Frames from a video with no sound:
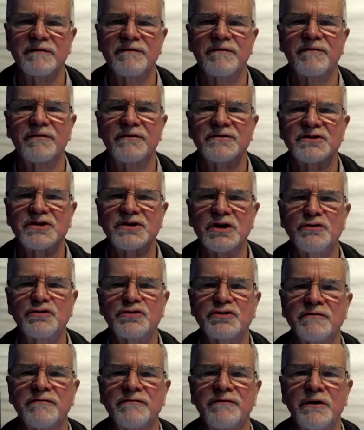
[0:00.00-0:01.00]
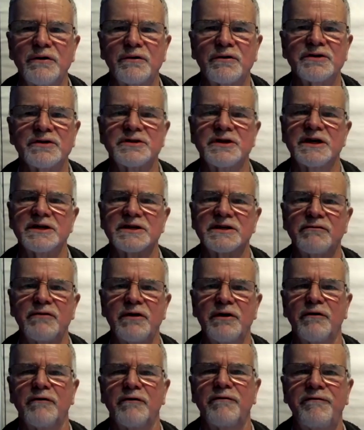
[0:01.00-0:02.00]
Solution focus is a
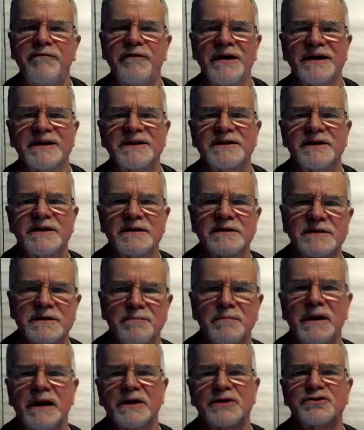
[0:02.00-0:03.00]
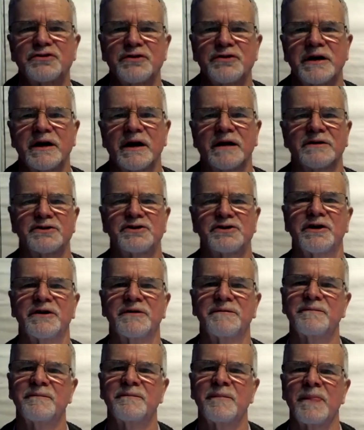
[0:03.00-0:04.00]
real fit to military culture.
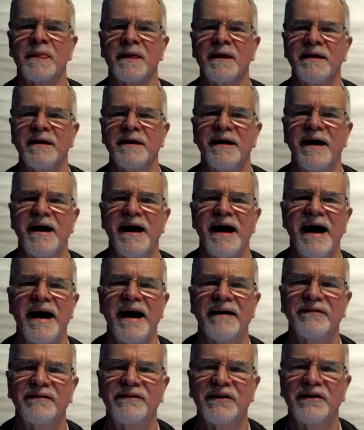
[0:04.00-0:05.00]
And